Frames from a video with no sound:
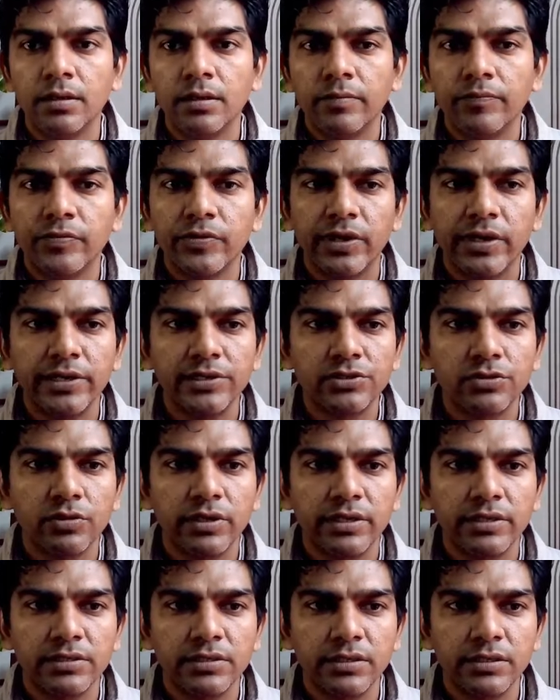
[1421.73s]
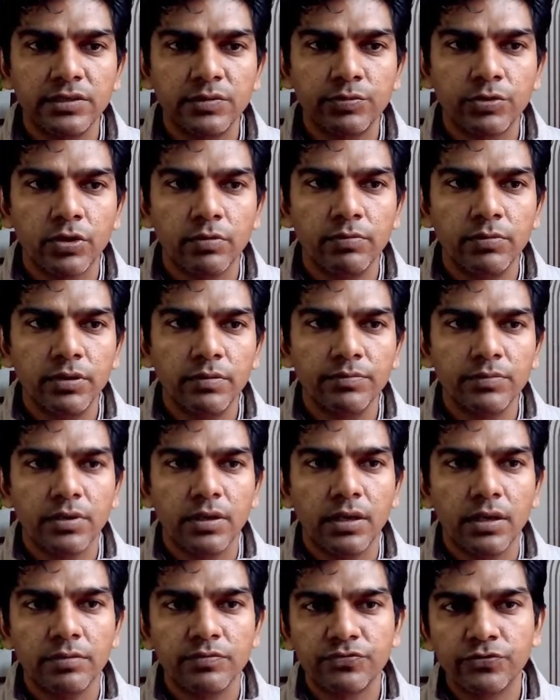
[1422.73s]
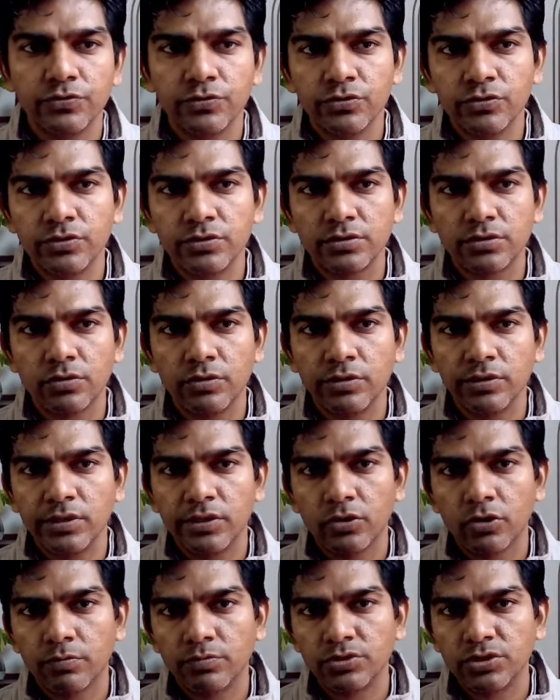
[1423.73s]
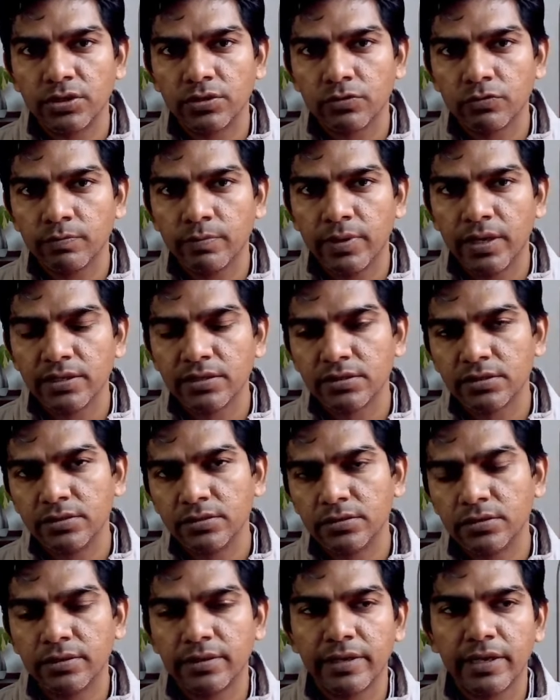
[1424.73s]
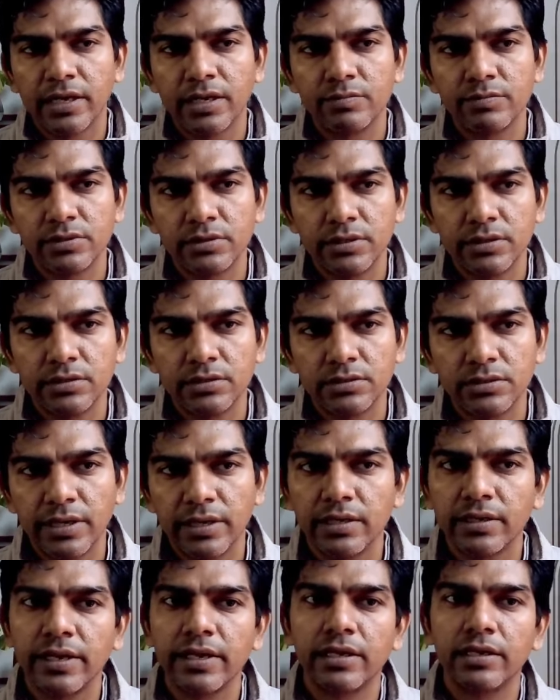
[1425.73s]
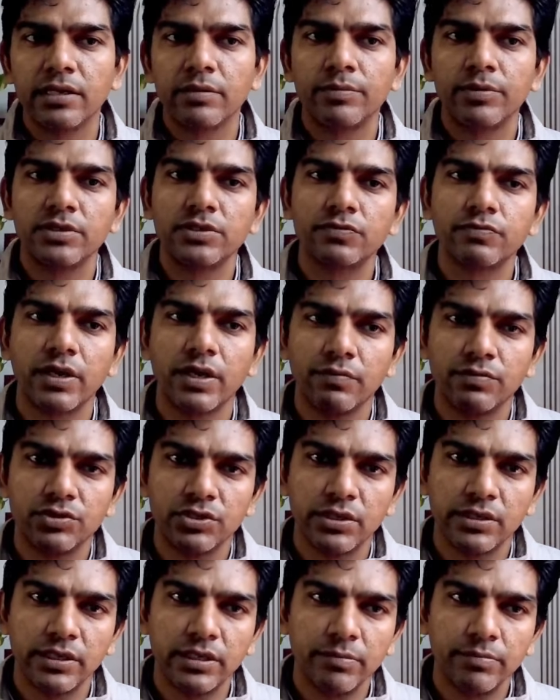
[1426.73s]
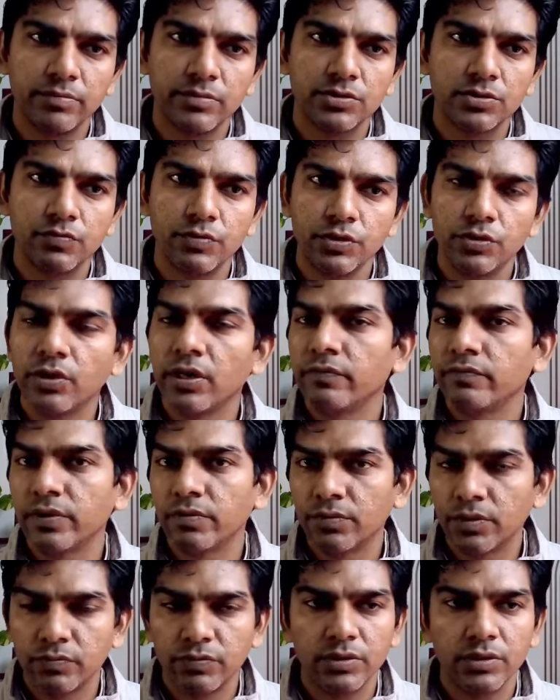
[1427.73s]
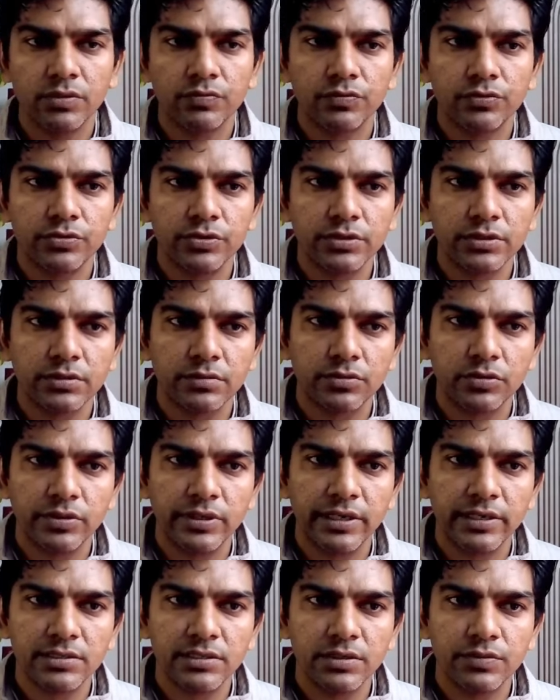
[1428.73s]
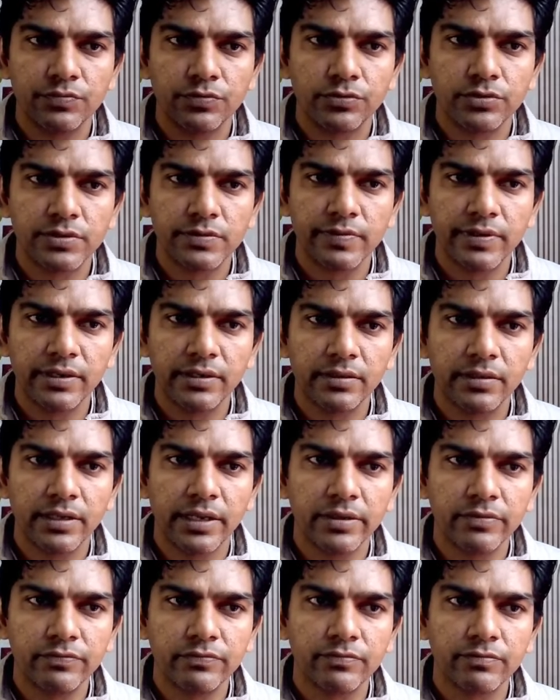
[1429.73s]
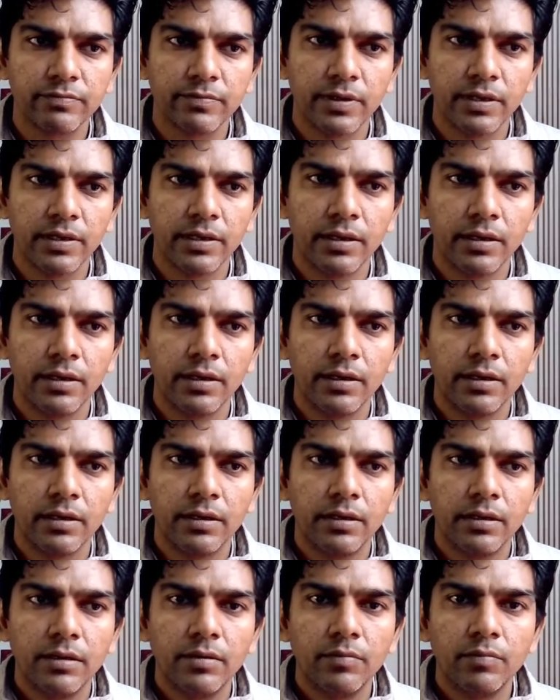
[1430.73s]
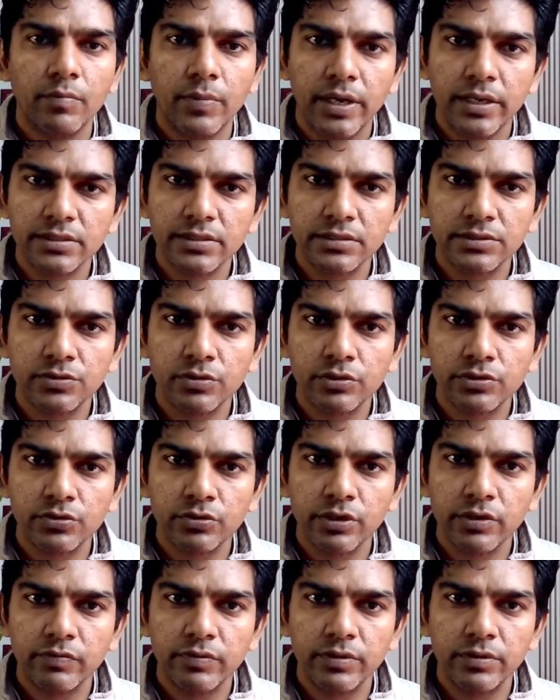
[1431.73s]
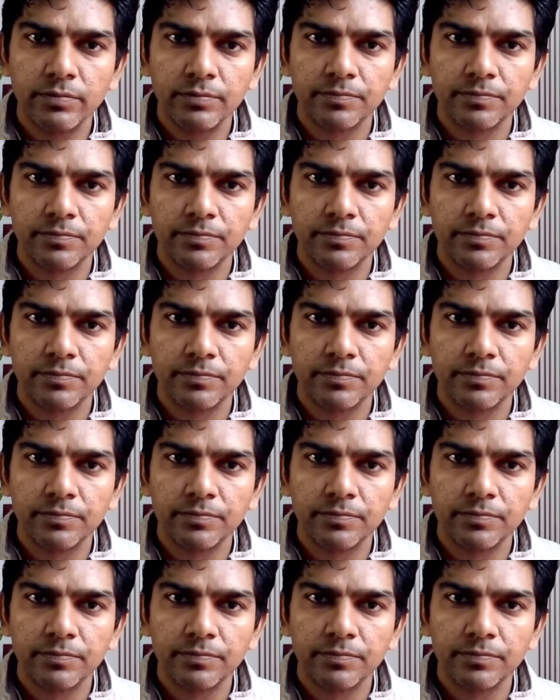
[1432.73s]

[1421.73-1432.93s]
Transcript: Right, so let us see this problem. A force on the object of mass 100 grams is 10 I cap plus 5 j cap. So we have given the force. So that is the force vector F. Mass is also given.